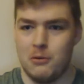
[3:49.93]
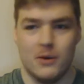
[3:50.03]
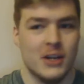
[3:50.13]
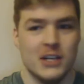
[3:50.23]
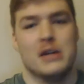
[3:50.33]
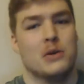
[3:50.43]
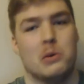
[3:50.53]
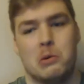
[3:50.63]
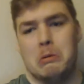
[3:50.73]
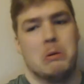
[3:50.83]
oh,
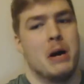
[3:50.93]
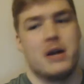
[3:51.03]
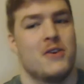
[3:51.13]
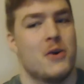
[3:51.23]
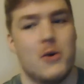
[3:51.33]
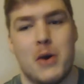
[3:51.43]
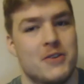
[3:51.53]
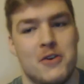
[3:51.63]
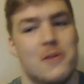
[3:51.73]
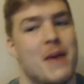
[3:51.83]
oh, I don't know, I
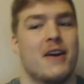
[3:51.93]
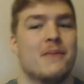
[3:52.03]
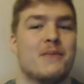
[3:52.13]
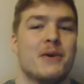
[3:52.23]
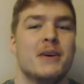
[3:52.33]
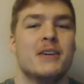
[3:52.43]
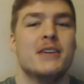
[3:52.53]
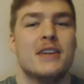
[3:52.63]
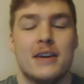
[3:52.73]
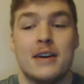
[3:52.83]
don't know about that, but
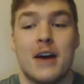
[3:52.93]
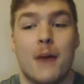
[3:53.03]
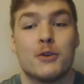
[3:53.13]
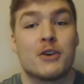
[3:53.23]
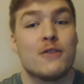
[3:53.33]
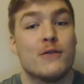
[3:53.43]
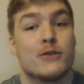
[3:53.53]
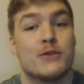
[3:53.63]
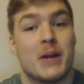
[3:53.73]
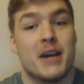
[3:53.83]
I'm looking
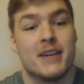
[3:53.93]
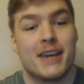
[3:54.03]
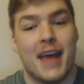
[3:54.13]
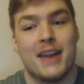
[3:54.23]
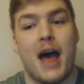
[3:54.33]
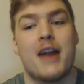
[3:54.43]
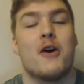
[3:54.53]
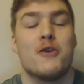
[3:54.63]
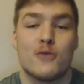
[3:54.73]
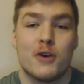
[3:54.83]
forward to playing it again, and
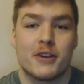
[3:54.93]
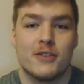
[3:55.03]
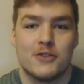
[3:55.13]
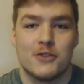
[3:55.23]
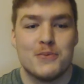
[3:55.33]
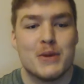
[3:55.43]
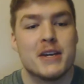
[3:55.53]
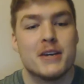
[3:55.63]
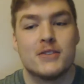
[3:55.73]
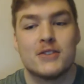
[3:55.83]
I hope Ryan can join
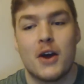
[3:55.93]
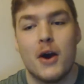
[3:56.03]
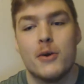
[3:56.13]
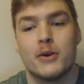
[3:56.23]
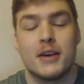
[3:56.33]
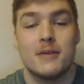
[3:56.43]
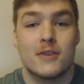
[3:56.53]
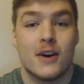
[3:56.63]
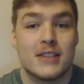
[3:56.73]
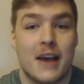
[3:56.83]
me. So
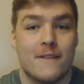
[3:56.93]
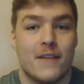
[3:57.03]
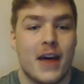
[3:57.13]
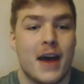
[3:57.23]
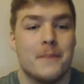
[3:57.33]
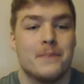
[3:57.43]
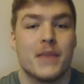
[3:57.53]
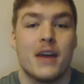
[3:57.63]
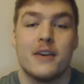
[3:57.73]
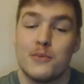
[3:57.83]
keep your eyes out for that.
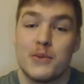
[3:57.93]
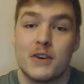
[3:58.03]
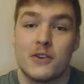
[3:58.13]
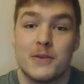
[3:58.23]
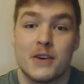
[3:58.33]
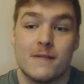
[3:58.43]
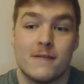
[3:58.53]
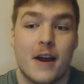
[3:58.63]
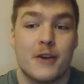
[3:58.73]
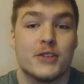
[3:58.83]
It'll be coming
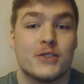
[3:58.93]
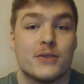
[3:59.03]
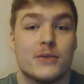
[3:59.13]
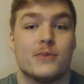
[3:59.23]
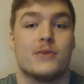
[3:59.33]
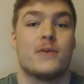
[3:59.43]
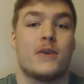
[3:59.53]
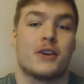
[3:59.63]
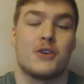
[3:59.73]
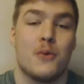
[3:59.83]
very soon.
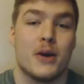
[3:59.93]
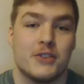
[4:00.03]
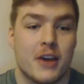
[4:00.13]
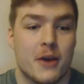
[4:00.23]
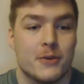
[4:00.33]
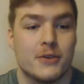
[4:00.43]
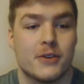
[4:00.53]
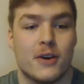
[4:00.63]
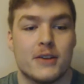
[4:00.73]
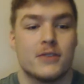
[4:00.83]
I can't share it with you
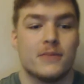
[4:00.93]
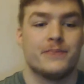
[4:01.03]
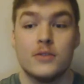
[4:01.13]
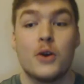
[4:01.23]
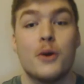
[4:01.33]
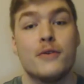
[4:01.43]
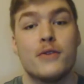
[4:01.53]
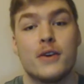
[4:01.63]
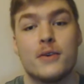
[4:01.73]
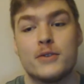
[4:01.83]
guys. So
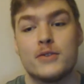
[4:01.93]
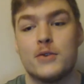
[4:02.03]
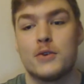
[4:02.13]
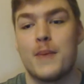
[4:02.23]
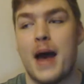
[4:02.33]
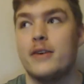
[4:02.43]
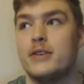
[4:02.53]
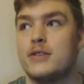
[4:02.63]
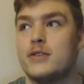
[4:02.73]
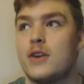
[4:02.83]
another thing I want to talk
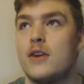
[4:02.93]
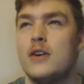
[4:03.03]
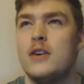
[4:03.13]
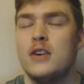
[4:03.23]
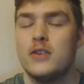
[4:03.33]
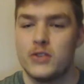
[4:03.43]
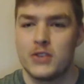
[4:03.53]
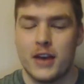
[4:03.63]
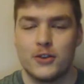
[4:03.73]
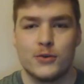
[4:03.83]
about is the
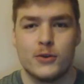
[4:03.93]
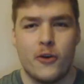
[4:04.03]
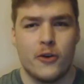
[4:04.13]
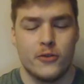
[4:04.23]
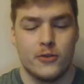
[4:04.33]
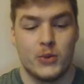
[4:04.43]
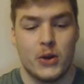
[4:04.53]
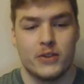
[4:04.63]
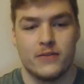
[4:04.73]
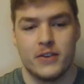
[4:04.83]
schedule on
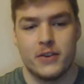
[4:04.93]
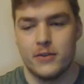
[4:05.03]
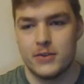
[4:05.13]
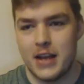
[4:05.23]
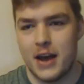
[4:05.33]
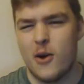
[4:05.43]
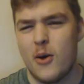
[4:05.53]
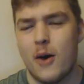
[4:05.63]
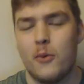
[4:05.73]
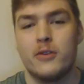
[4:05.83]
uploading videos.
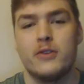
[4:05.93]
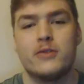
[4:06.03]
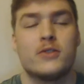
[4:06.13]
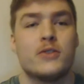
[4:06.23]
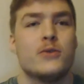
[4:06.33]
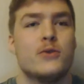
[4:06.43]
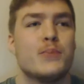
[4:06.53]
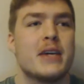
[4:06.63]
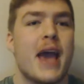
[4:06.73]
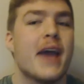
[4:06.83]
Now, I wanted to
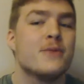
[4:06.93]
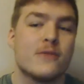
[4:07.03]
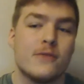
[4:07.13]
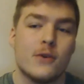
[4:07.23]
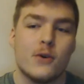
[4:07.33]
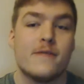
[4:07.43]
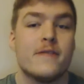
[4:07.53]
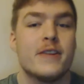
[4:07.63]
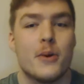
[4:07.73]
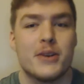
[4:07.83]
be aiming for a
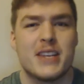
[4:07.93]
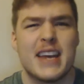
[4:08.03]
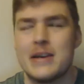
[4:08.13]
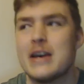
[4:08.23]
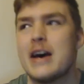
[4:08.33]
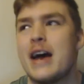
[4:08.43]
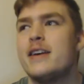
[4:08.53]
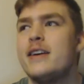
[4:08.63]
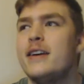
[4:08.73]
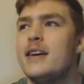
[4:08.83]
video a day,
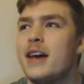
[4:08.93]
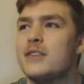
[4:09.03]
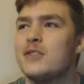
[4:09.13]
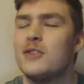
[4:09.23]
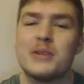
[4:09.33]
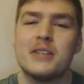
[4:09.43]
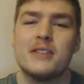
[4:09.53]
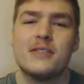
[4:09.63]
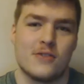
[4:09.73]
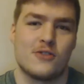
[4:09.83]
and it's not
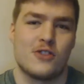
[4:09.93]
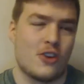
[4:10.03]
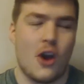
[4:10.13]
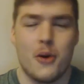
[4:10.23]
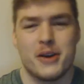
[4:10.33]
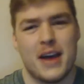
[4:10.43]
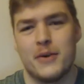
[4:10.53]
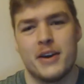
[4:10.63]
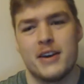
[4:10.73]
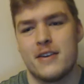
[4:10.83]
been going
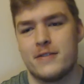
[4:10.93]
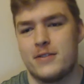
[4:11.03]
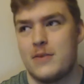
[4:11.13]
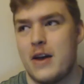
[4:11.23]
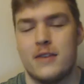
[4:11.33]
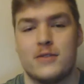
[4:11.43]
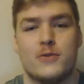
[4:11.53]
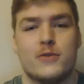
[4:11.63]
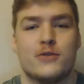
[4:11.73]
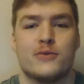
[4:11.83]
that way as, as
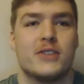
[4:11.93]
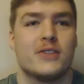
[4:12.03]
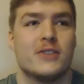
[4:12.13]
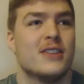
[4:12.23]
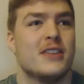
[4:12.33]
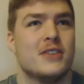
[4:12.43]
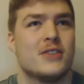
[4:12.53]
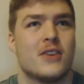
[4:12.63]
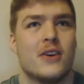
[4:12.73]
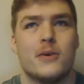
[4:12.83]
much recently,
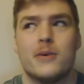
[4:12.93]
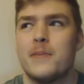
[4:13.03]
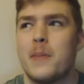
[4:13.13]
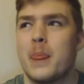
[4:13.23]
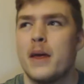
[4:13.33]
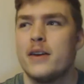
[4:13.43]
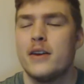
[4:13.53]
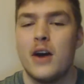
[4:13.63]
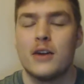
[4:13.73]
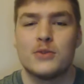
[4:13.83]
so
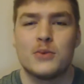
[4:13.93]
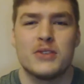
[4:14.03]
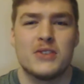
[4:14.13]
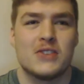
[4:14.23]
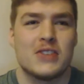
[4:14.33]
I just wanted to